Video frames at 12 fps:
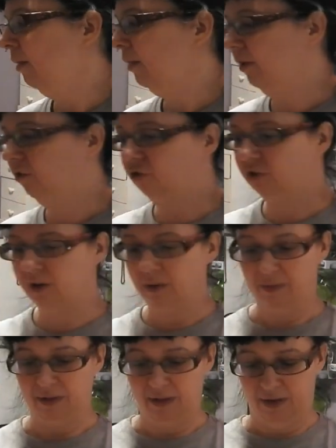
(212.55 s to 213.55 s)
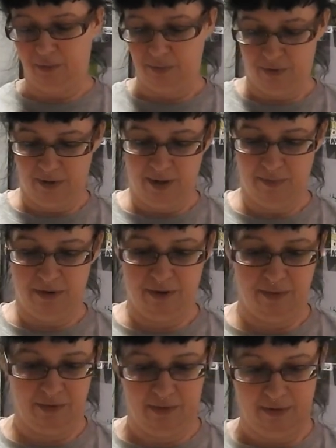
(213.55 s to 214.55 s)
This shirt I'm a little worried about.